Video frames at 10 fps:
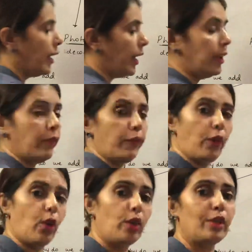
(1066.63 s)
And if
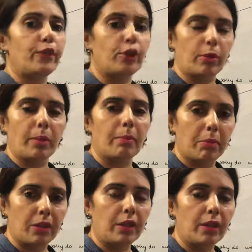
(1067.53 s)
all of you
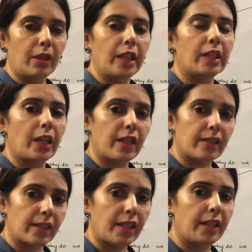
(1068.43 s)
remember, in
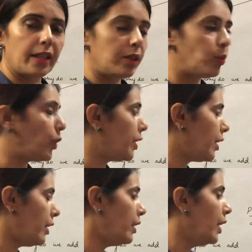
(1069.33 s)
class 9 we
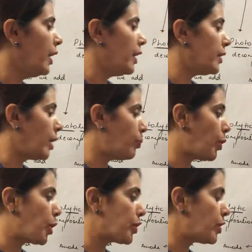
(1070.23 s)
did that
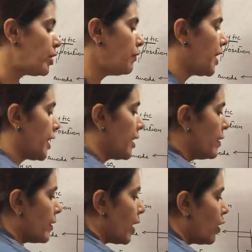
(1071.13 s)
positive
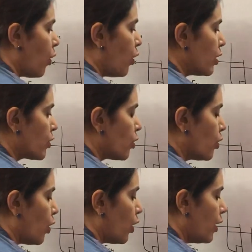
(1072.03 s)
ions are also
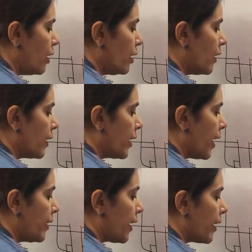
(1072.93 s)
called
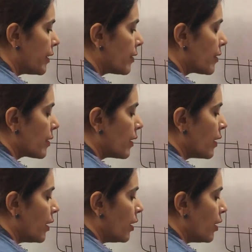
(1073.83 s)
cations.
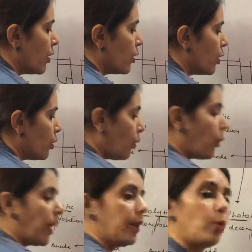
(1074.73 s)
Do you know
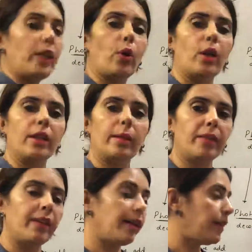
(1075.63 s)
why do we call them
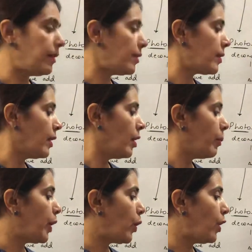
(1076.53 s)
cations?
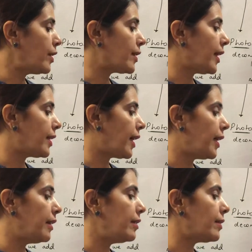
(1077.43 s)
Because
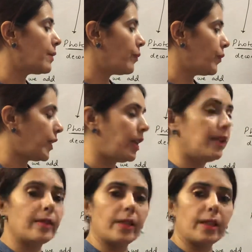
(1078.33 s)
cations in
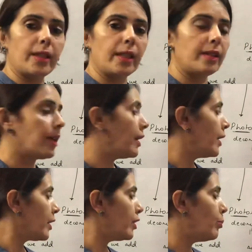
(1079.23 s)
a circuit,
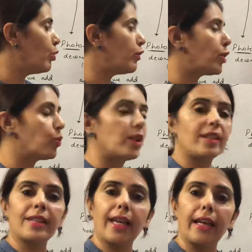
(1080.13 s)
they move
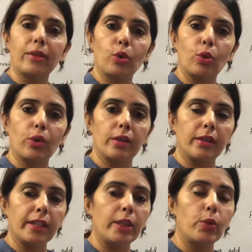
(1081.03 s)
towards
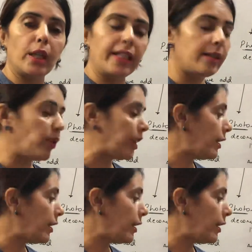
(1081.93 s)
cathode. Can you relate with